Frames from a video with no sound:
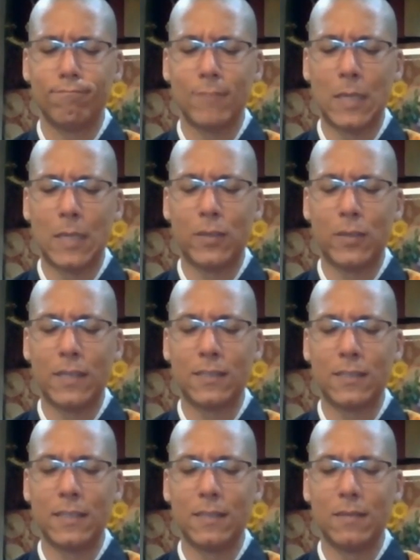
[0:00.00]
I don't know how to
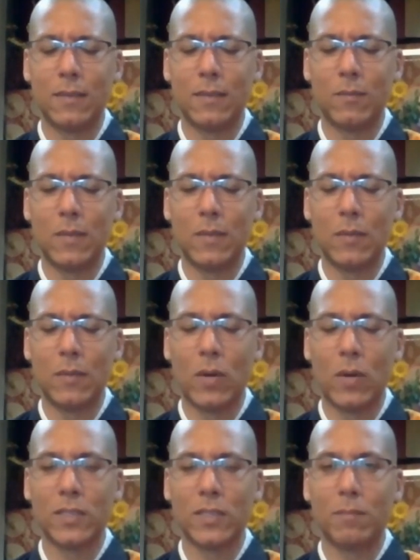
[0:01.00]
say it. I
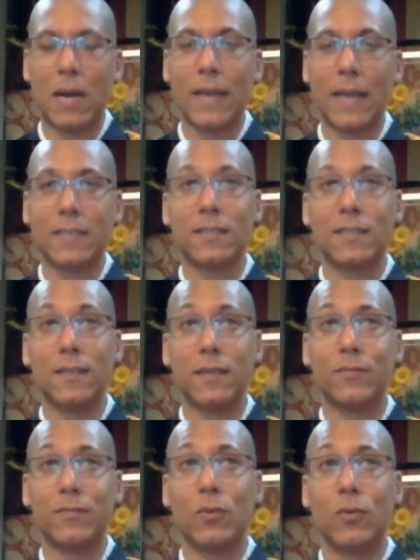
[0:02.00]
wasn't pious
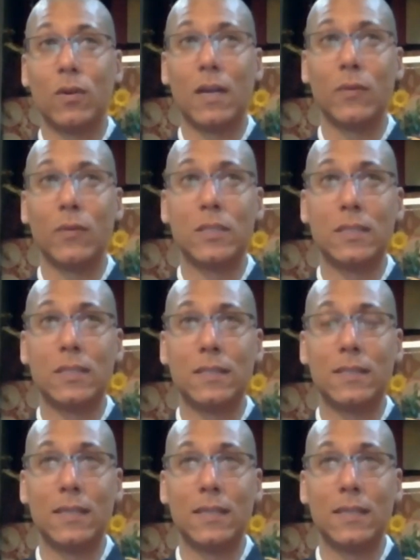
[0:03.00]
enough, or I wasn't,